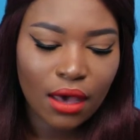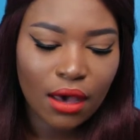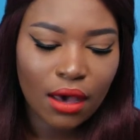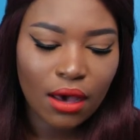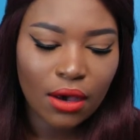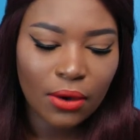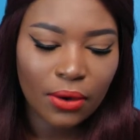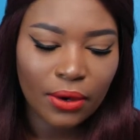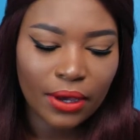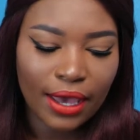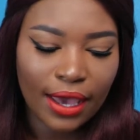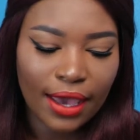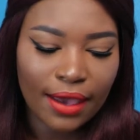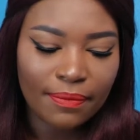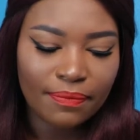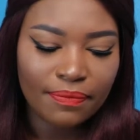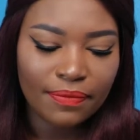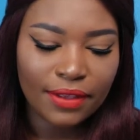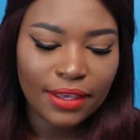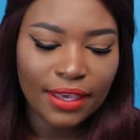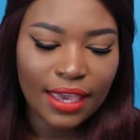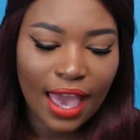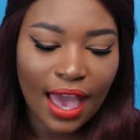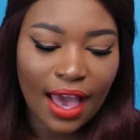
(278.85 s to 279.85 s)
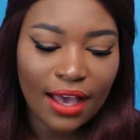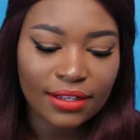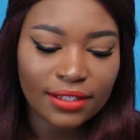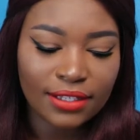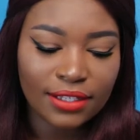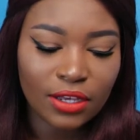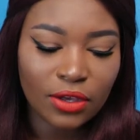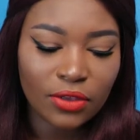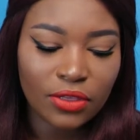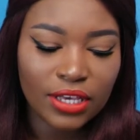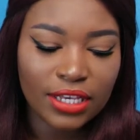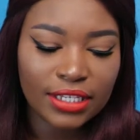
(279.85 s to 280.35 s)
okay, yeah,
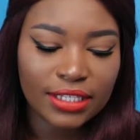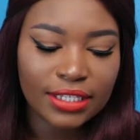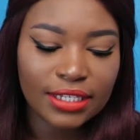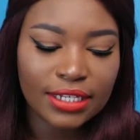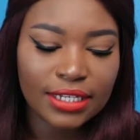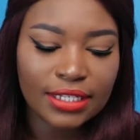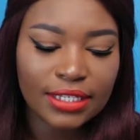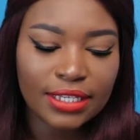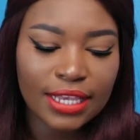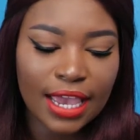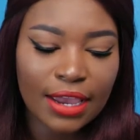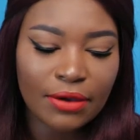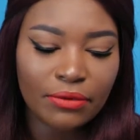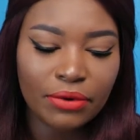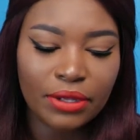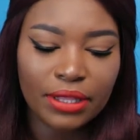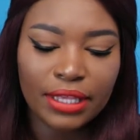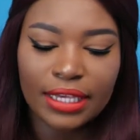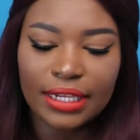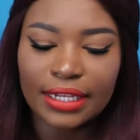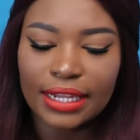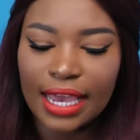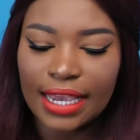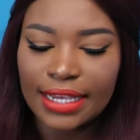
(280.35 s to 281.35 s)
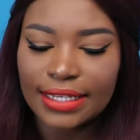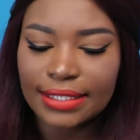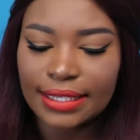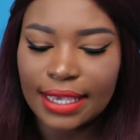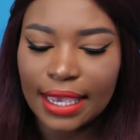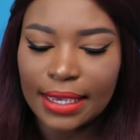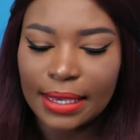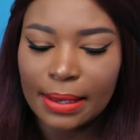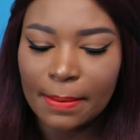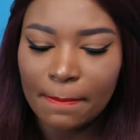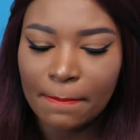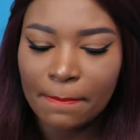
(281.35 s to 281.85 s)
so this is a really nice
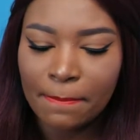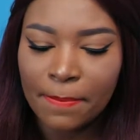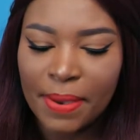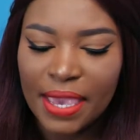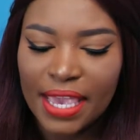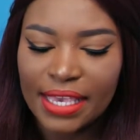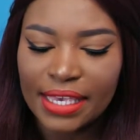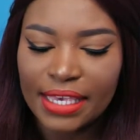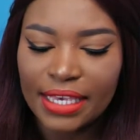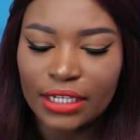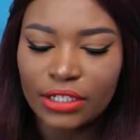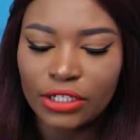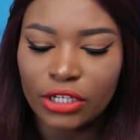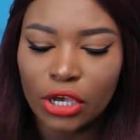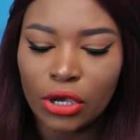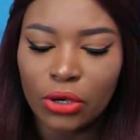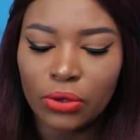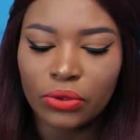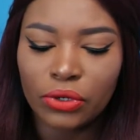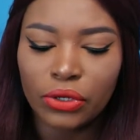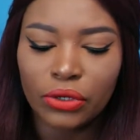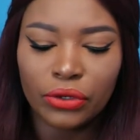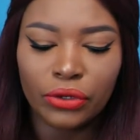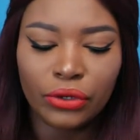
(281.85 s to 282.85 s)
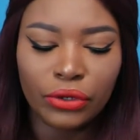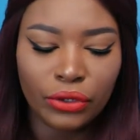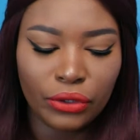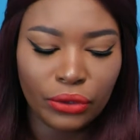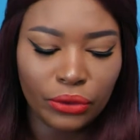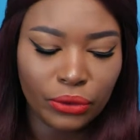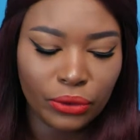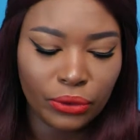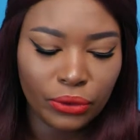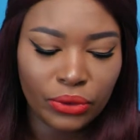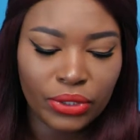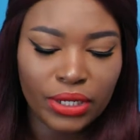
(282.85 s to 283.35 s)
like pinky tone
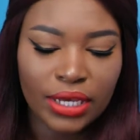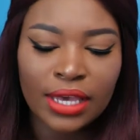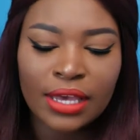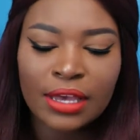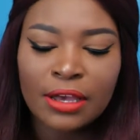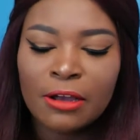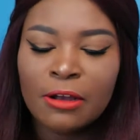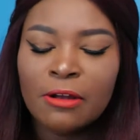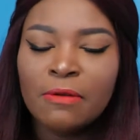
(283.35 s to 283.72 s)
nude.